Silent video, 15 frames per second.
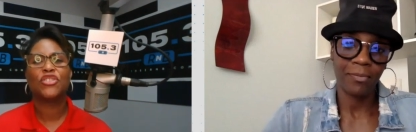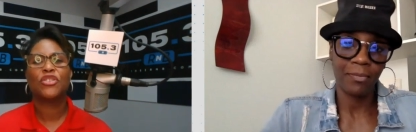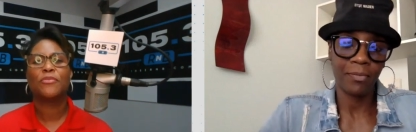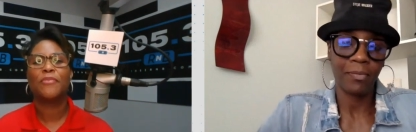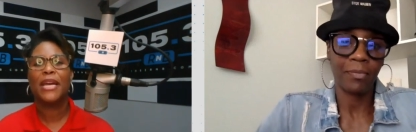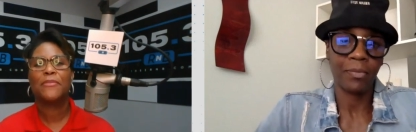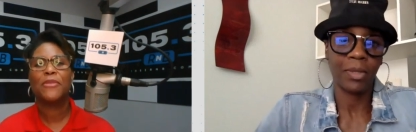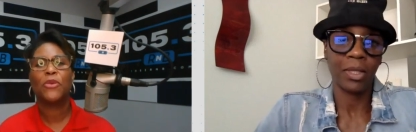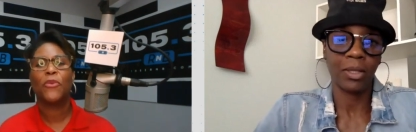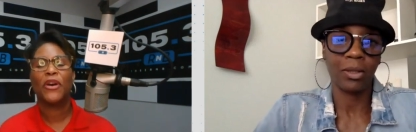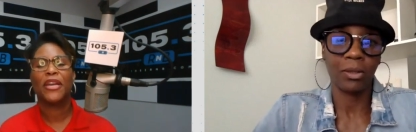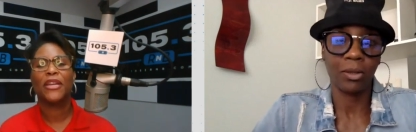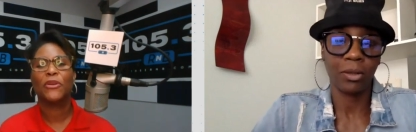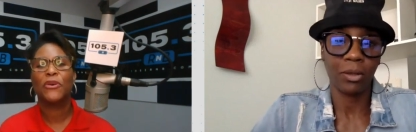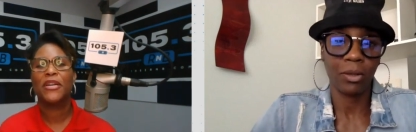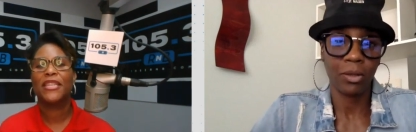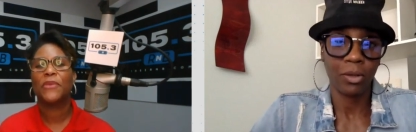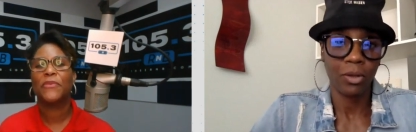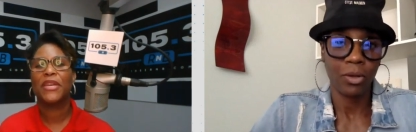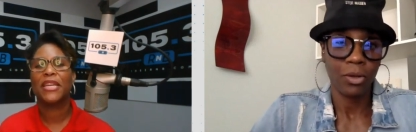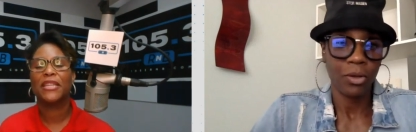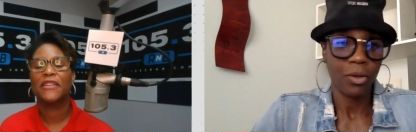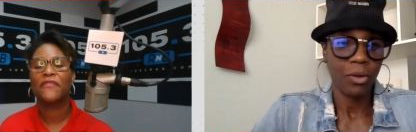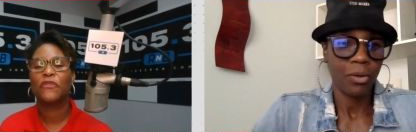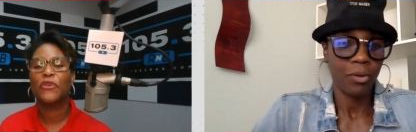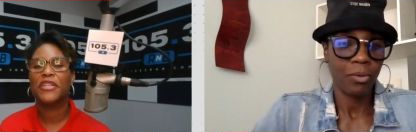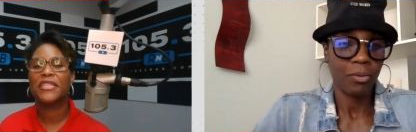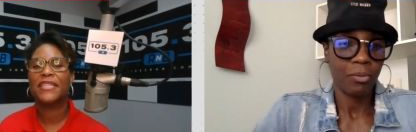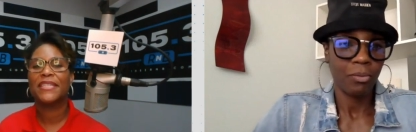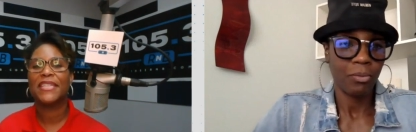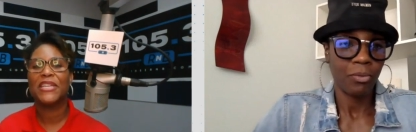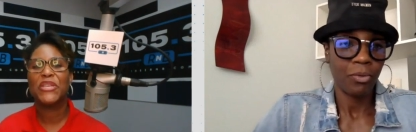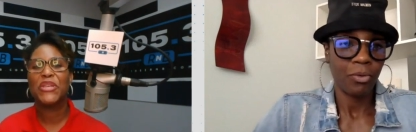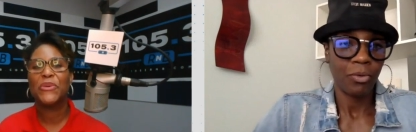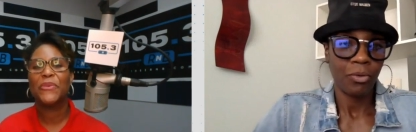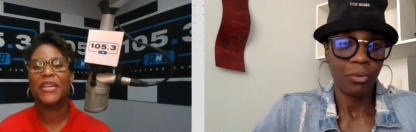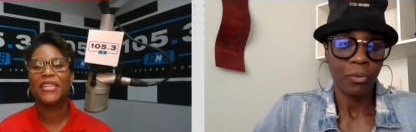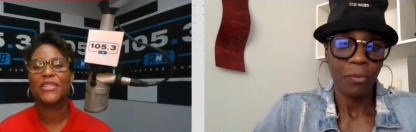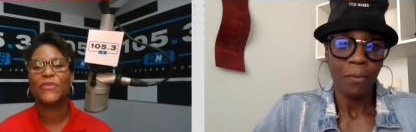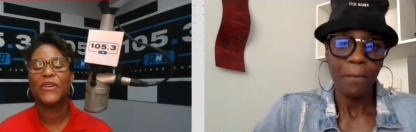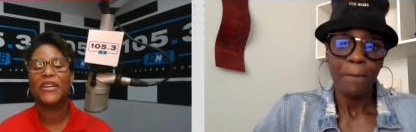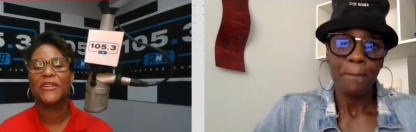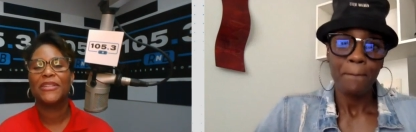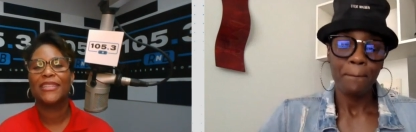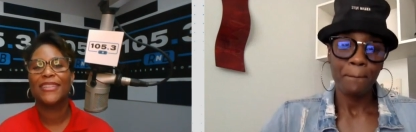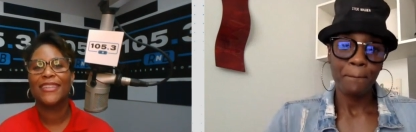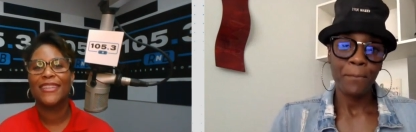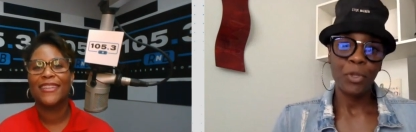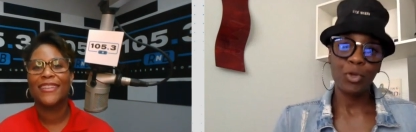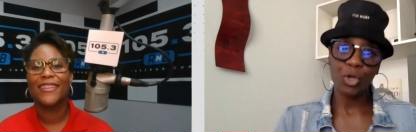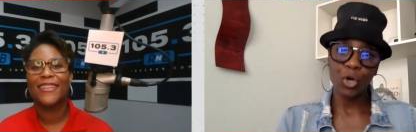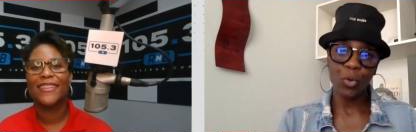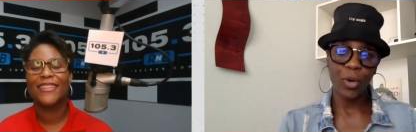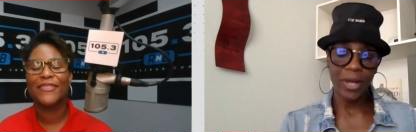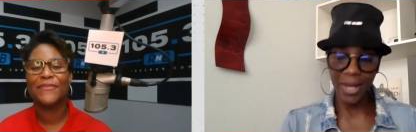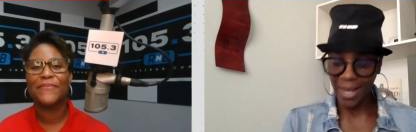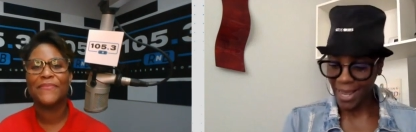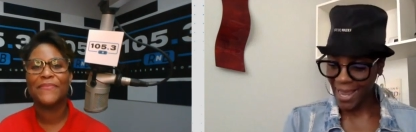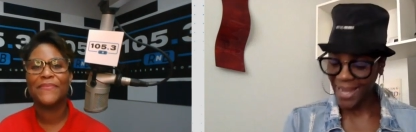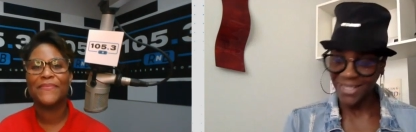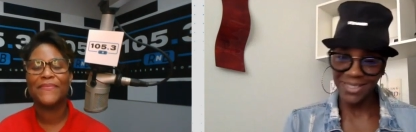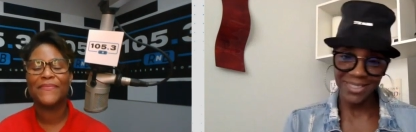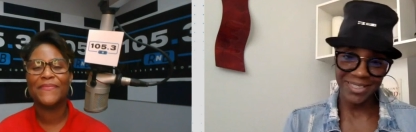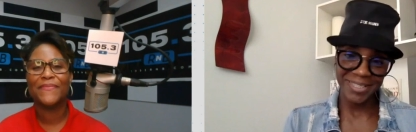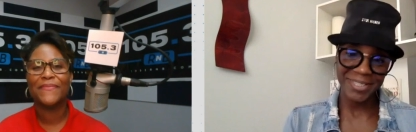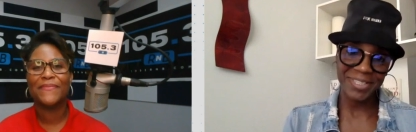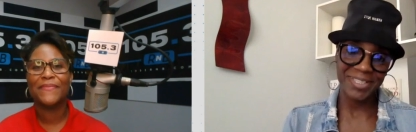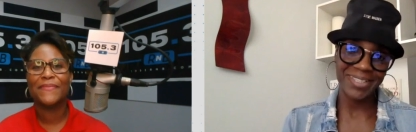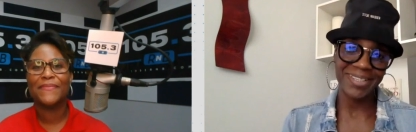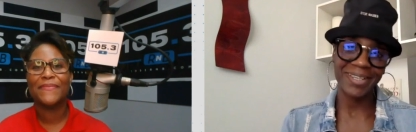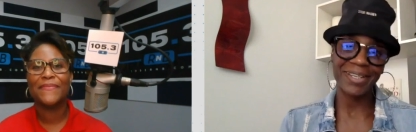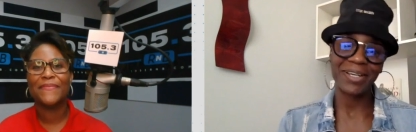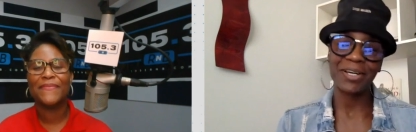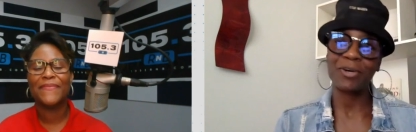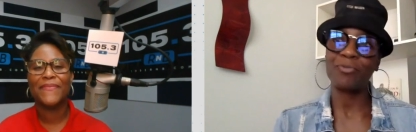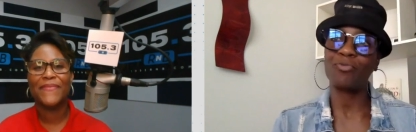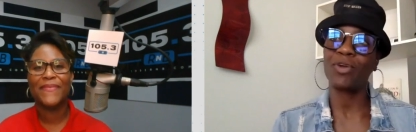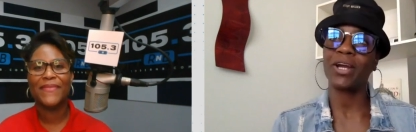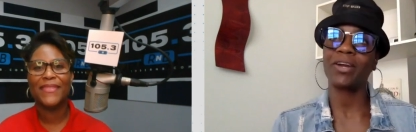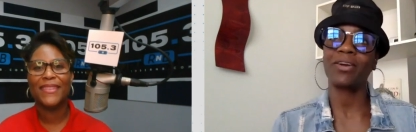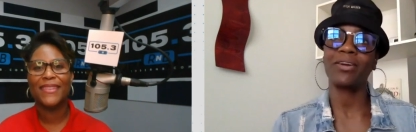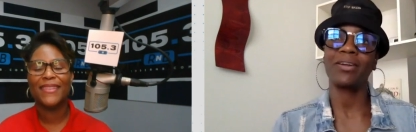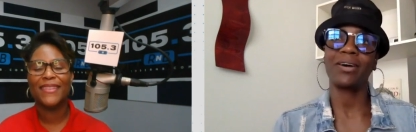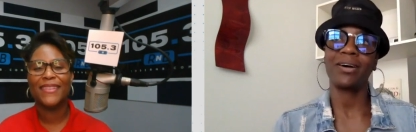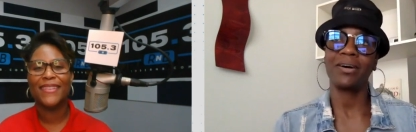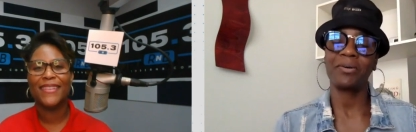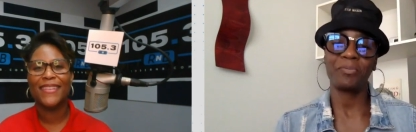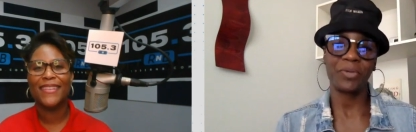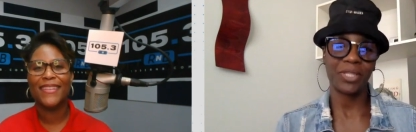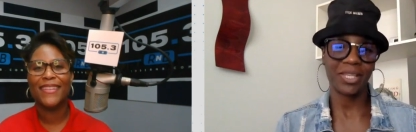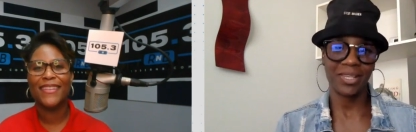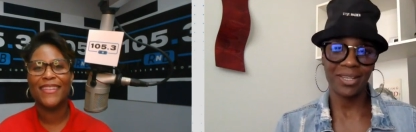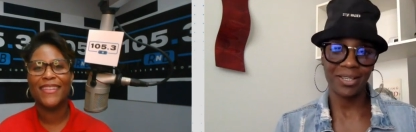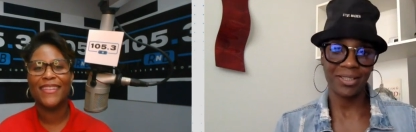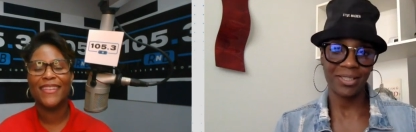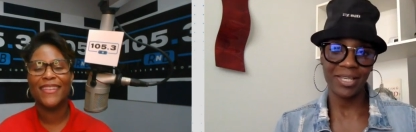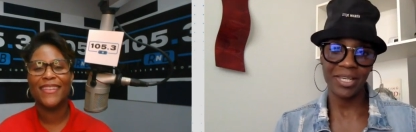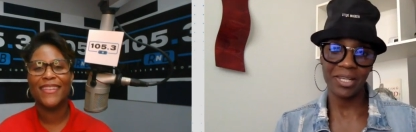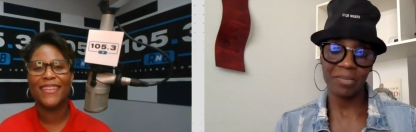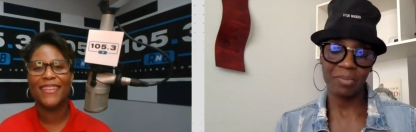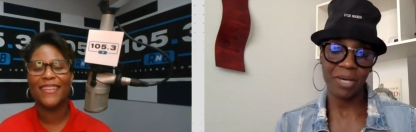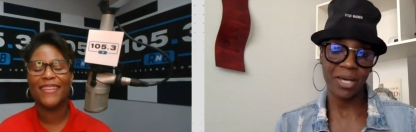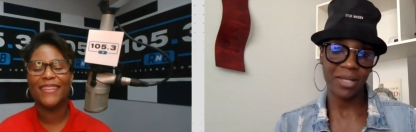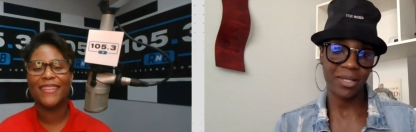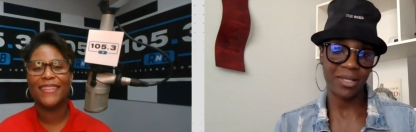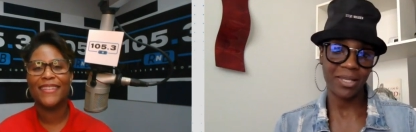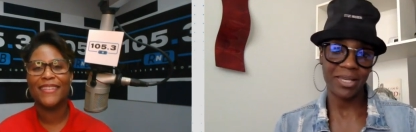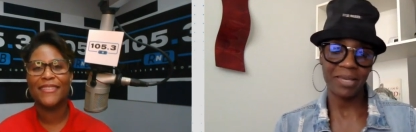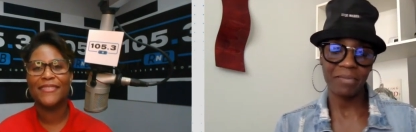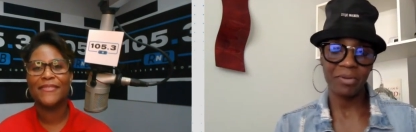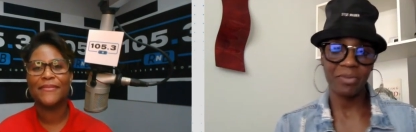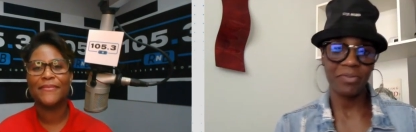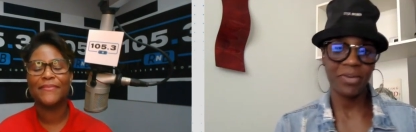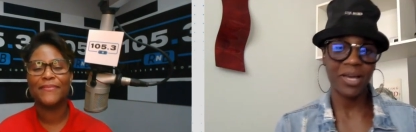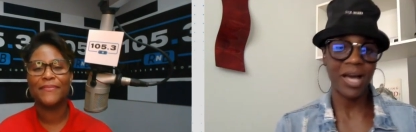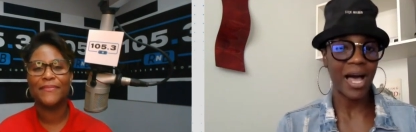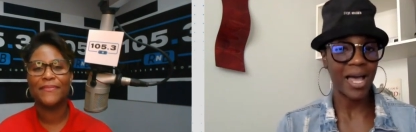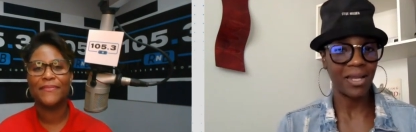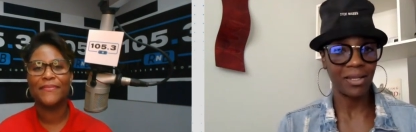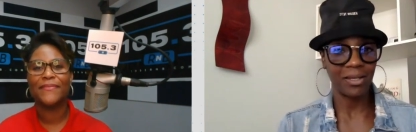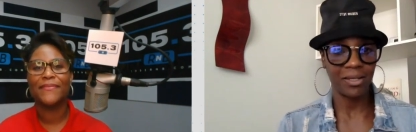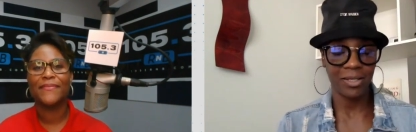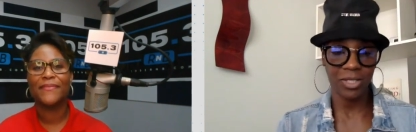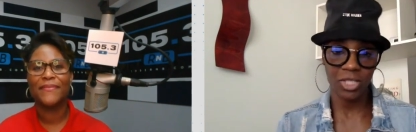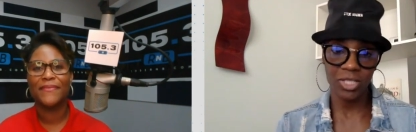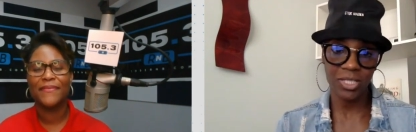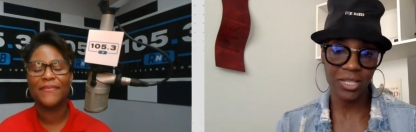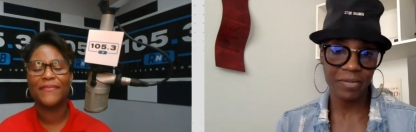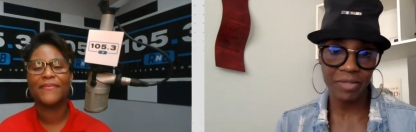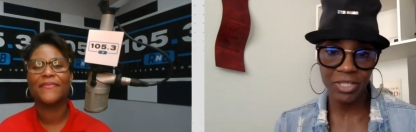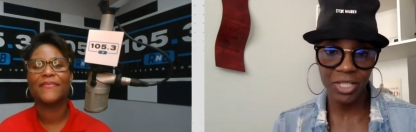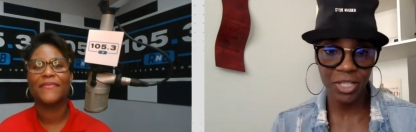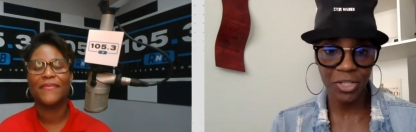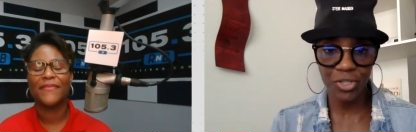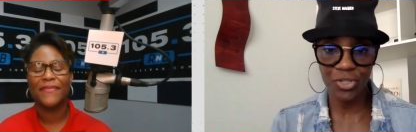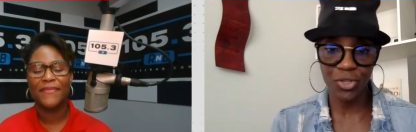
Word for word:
Speaker 1: you might be working on that we can look forward to seeing you in as well?
Speaker 2: You know what? I actually just did a, a record um, with a young lady by the name of Kyla. She's 17 years